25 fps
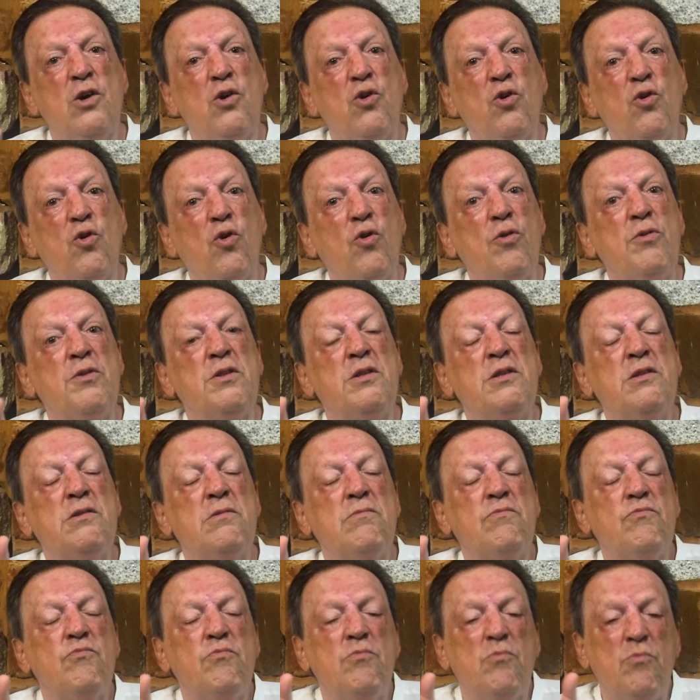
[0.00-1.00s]
you know,
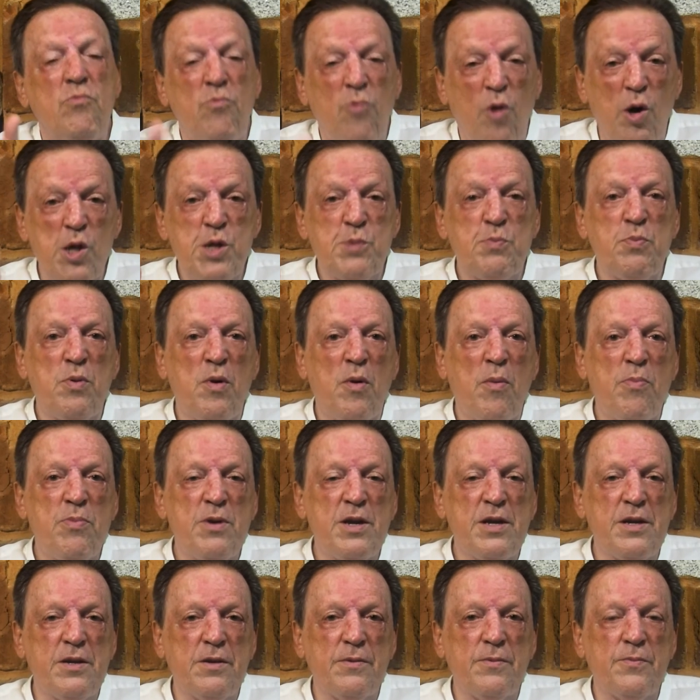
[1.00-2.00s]
most
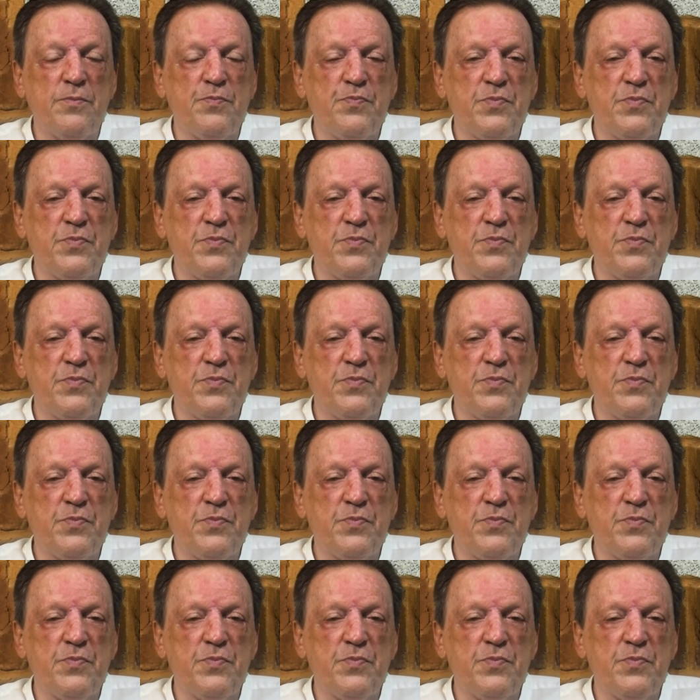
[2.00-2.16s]
probably.